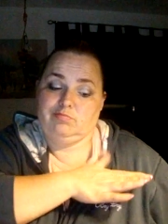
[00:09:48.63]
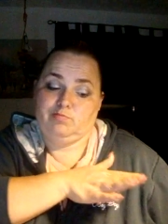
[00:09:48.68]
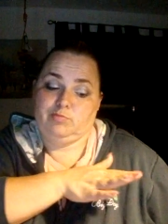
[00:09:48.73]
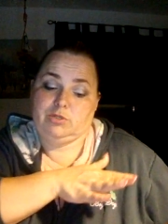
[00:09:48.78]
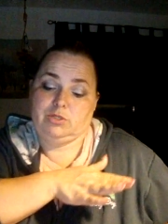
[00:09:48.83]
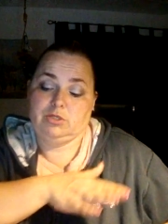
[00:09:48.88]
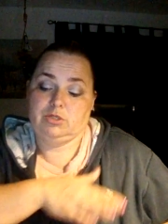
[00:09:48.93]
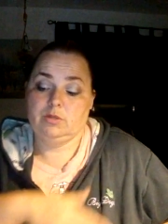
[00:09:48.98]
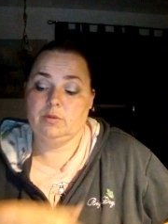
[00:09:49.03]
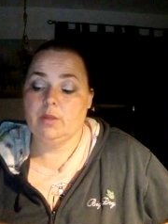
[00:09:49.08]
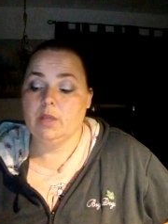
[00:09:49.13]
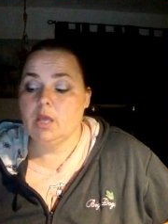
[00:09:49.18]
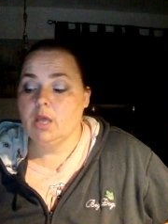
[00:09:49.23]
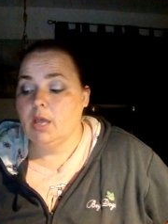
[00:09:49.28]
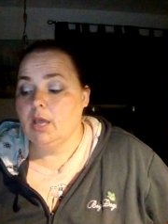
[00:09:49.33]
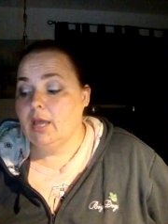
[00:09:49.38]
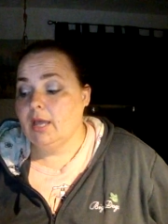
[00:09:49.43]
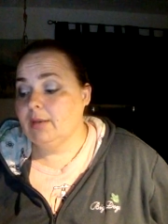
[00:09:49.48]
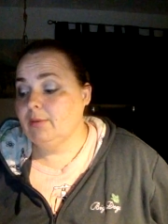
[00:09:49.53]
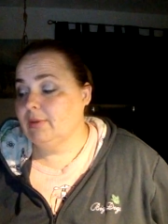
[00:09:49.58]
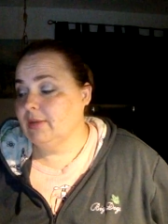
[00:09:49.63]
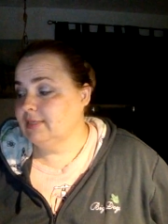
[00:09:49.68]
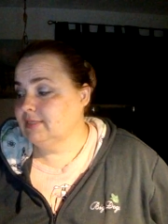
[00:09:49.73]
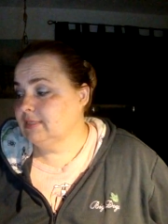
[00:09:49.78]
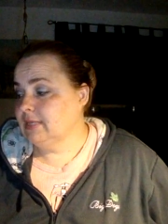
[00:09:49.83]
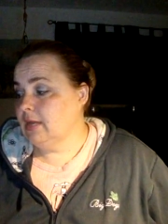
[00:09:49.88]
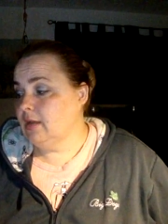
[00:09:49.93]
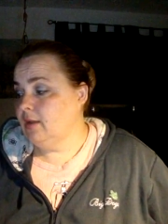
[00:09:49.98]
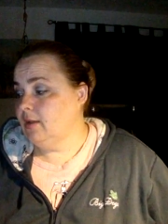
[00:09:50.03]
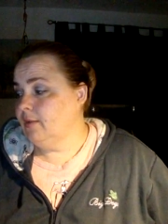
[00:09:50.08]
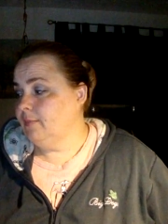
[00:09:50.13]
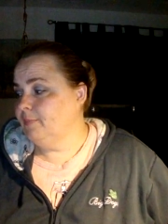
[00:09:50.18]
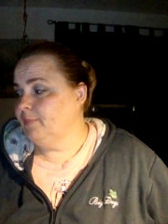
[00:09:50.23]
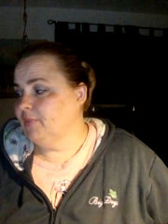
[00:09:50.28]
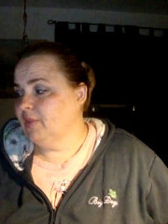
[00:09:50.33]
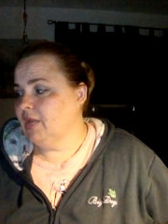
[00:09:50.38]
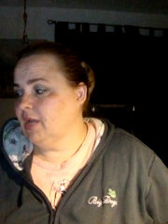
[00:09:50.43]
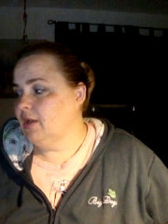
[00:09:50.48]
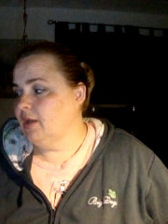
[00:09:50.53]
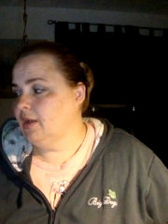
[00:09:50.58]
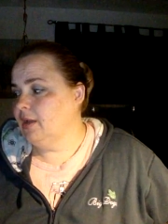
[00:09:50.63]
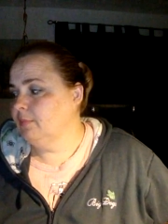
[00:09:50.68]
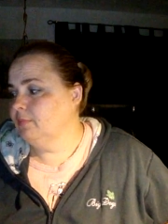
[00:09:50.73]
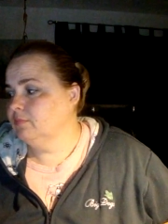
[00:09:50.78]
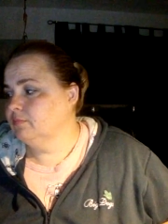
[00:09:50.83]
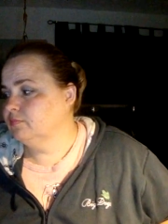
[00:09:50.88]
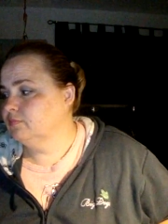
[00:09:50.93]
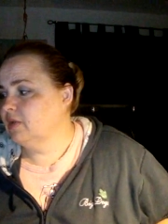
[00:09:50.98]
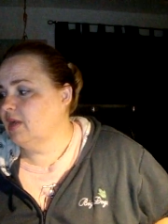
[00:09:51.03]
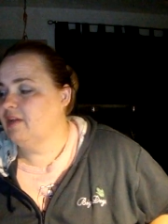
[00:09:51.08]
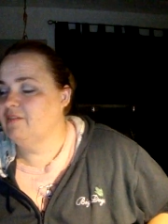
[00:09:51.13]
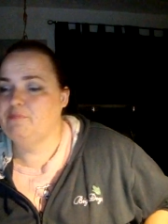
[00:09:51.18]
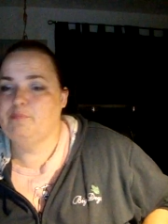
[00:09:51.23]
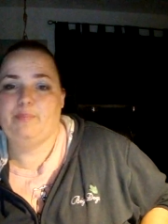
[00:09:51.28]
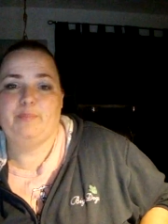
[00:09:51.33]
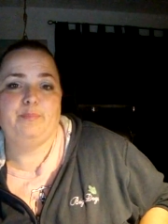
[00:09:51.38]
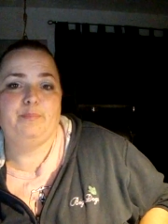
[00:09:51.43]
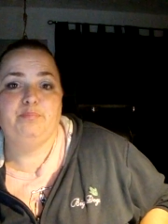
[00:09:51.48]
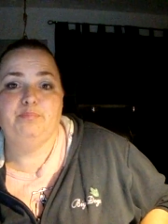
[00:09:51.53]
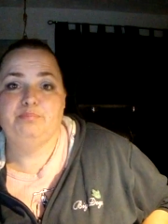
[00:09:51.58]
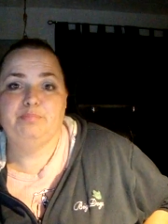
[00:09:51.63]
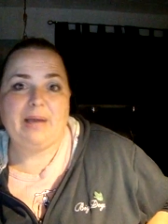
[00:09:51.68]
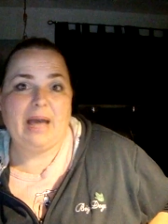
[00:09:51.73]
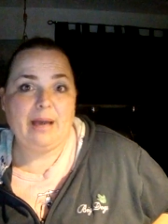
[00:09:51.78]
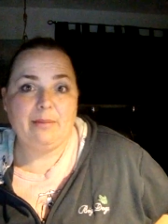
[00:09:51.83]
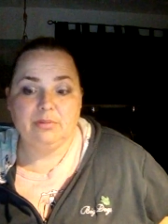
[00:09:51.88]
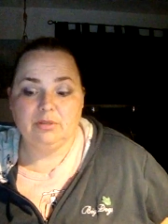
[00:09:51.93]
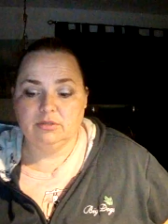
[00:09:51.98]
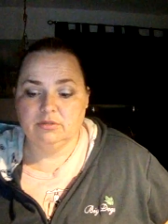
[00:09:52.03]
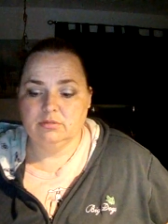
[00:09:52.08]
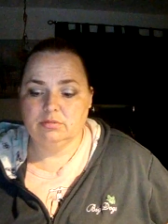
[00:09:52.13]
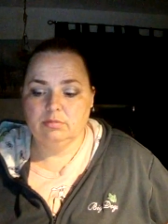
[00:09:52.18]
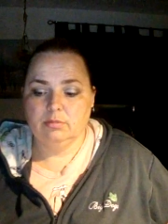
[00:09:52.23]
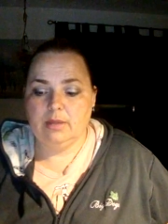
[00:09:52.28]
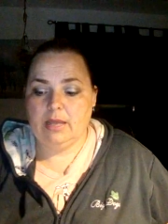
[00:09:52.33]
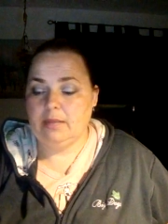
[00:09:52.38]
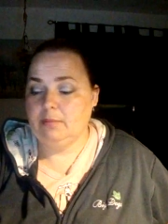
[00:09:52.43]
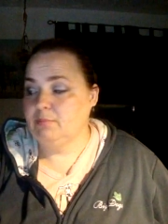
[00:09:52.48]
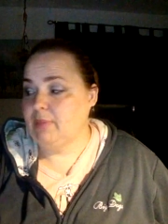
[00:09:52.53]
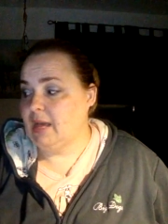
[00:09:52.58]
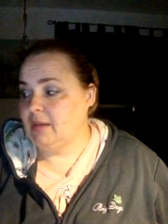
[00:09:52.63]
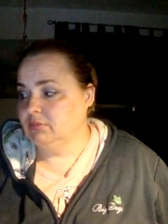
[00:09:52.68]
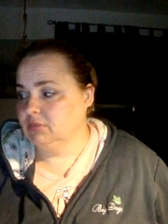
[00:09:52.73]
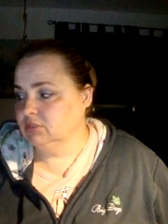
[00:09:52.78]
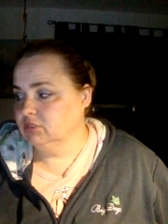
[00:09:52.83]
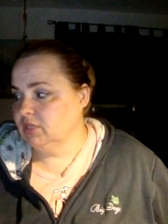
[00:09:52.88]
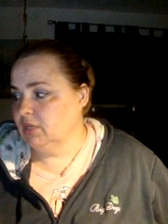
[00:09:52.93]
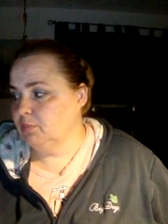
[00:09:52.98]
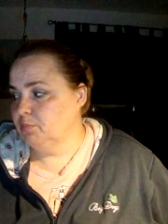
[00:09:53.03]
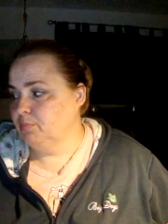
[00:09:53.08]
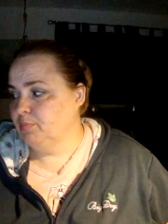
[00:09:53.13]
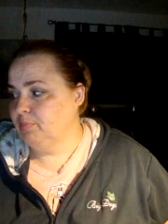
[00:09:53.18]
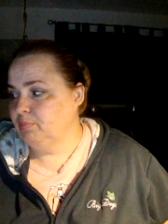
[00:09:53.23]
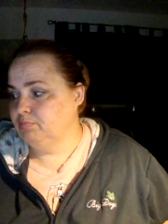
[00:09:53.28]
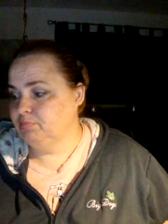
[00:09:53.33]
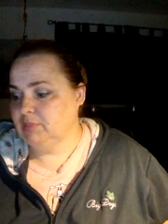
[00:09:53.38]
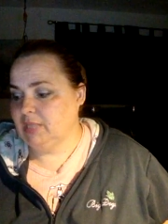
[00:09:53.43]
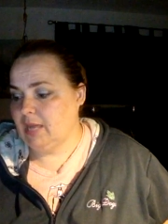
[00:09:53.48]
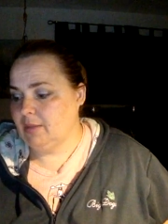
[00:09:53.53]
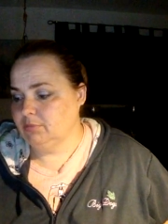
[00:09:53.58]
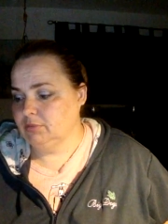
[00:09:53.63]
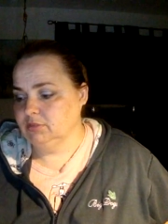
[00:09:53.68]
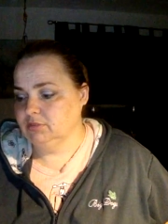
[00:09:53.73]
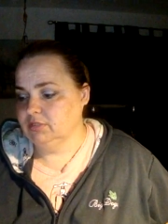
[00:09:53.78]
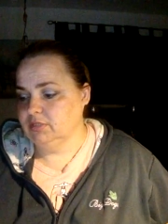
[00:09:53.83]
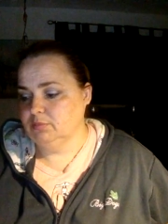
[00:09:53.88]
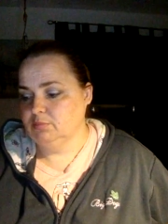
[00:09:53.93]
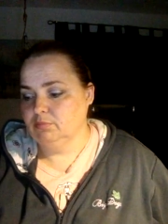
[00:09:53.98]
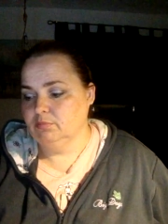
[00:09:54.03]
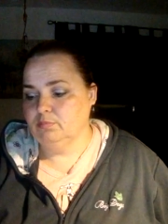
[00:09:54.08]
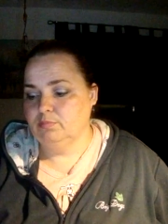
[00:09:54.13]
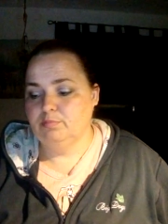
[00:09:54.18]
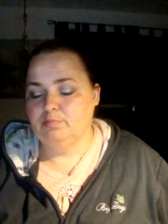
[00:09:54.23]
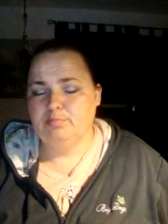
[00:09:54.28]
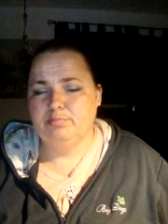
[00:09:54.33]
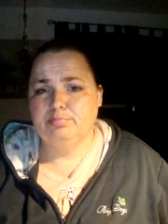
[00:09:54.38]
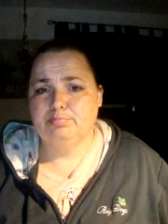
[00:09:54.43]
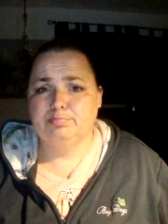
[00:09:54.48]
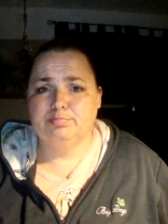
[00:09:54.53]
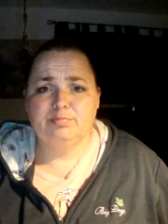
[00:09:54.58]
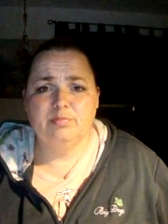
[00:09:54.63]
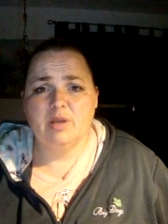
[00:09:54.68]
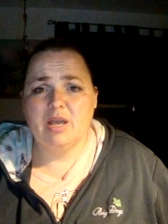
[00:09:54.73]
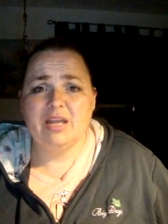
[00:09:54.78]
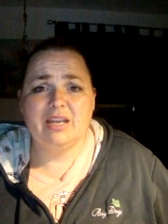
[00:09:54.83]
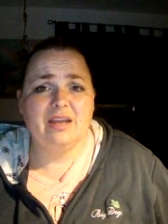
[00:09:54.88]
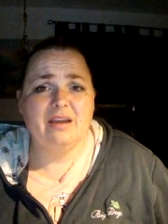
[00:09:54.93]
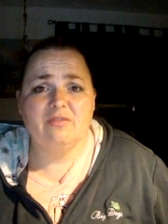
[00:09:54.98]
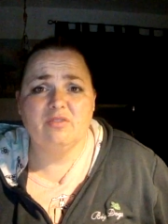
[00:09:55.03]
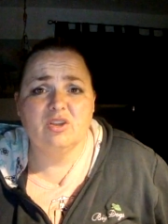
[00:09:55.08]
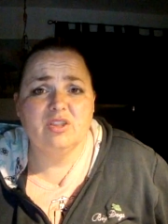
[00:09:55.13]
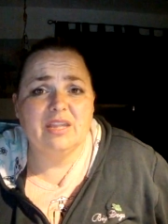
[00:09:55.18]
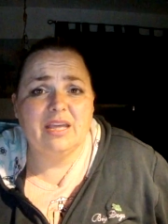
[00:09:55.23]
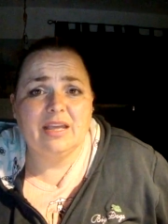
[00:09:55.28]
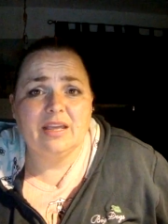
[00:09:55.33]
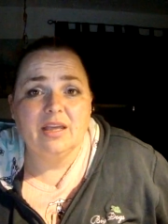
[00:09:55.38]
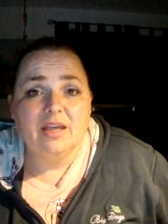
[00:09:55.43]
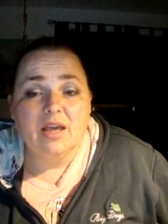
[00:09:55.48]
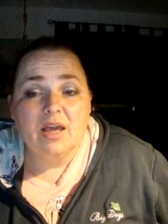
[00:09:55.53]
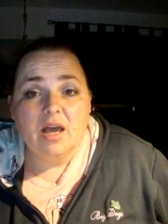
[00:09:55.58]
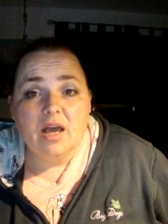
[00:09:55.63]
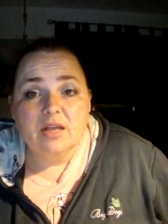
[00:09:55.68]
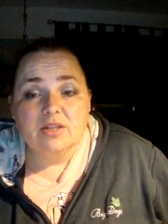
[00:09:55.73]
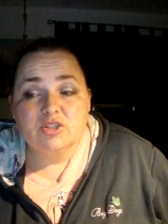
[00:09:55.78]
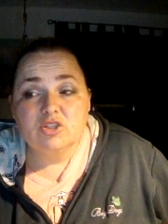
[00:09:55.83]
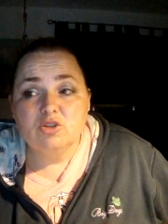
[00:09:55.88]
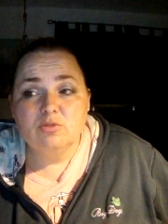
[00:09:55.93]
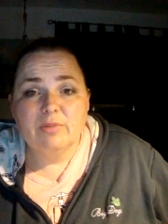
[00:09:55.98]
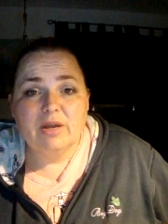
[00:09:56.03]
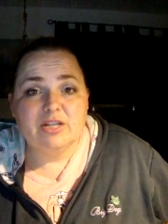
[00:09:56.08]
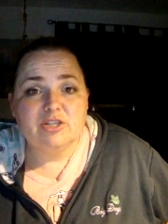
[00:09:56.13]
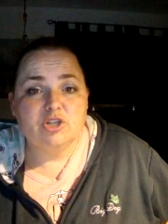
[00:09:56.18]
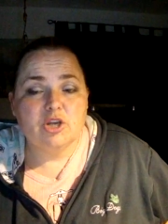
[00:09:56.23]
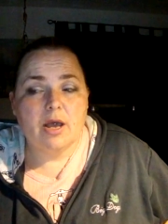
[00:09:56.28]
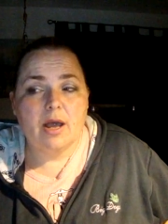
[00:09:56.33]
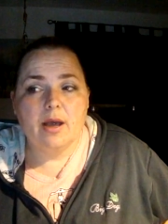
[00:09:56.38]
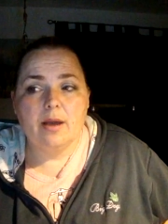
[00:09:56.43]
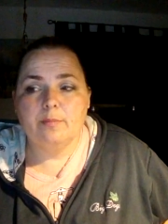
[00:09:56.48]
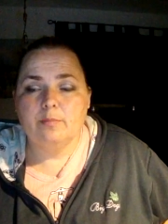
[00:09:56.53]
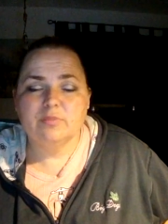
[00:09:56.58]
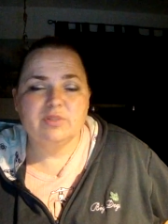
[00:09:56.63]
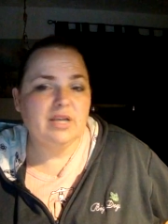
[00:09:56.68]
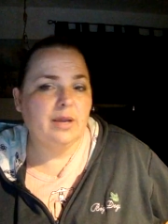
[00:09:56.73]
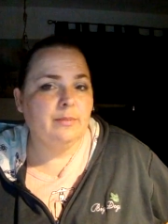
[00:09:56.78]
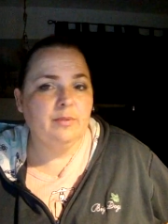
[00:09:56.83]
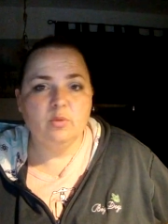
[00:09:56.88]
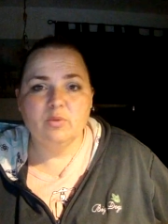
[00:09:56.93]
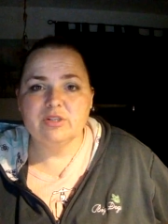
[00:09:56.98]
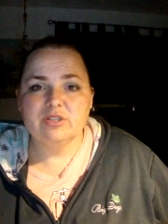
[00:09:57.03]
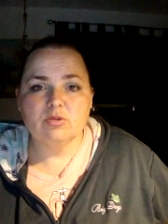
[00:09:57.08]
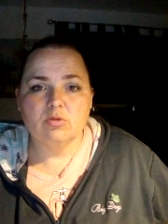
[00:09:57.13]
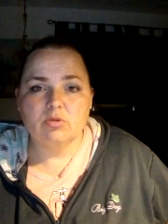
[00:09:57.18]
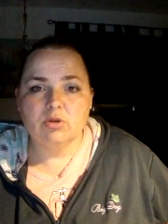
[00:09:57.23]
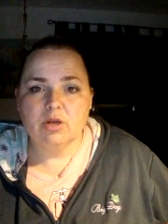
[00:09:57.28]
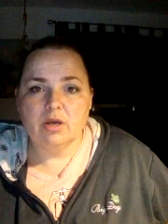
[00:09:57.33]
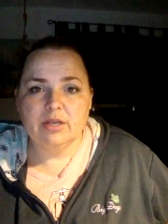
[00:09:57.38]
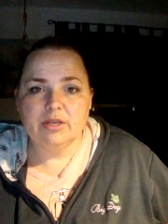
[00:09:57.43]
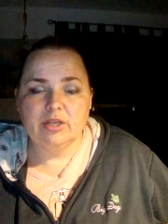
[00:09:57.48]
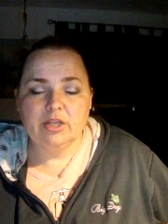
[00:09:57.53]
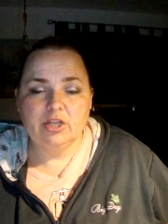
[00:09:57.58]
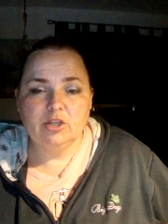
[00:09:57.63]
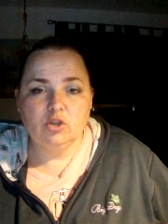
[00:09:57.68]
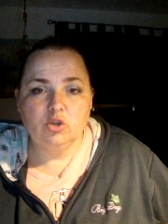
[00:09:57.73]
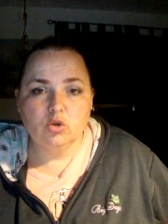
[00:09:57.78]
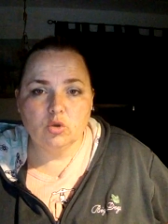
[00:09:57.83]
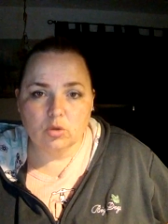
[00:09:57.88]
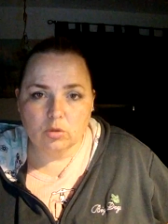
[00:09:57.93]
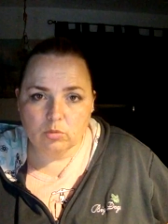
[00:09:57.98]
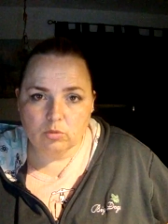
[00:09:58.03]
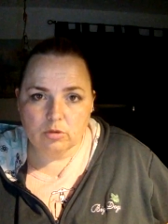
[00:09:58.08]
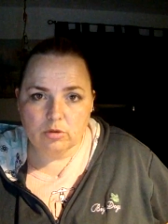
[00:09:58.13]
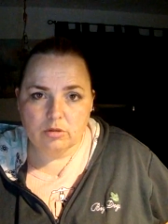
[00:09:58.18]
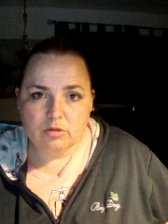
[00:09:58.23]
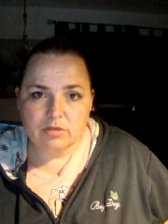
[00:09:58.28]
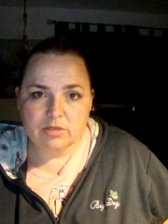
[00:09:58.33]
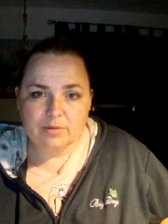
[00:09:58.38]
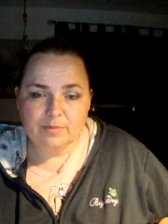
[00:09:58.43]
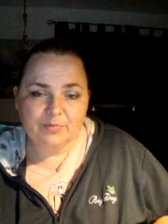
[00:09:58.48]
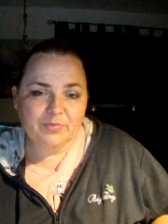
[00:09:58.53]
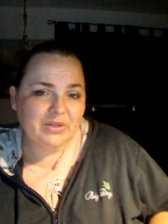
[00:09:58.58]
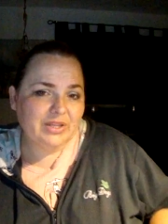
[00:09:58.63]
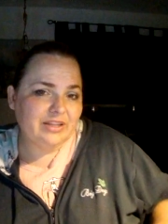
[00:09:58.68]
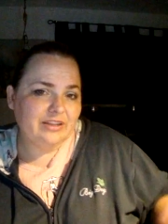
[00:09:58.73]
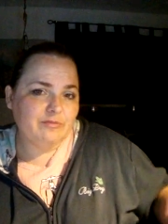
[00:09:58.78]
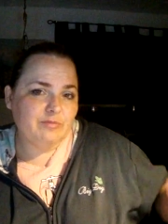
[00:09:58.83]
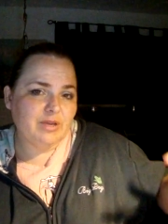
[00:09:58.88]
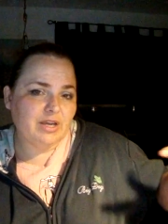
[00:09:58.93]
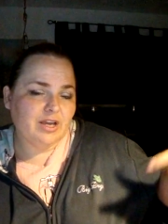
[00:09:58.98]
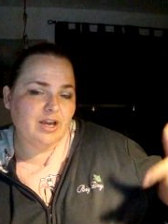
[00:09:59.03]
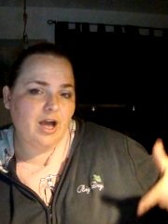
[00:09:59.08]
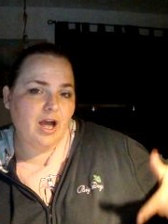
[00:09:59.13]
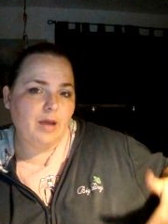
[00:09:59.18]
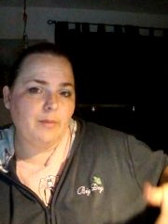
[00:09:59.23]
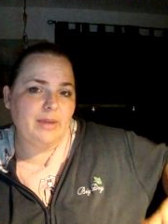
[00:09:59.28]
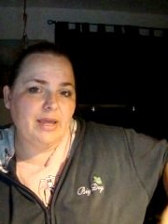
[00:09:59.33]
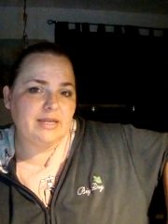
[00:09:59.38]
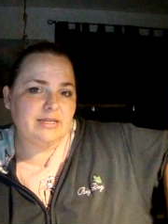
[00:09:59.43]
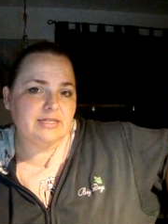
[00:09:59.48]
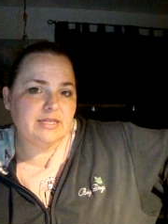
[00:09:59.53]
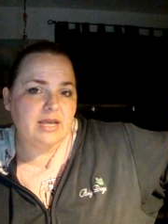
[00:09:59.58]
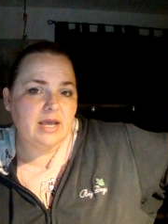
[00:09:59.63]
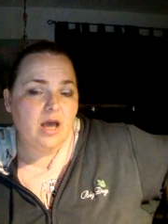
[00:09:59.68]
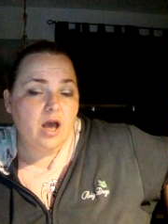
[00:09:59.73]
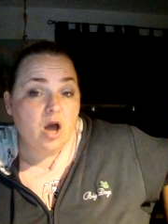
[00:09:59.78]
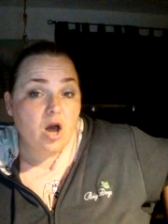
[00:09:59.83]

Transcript: Psh. Anyways, um, I, am I've babbled and babbled and blabbled and and everything too much. Um, tell me what's going on in your world leave me a comment.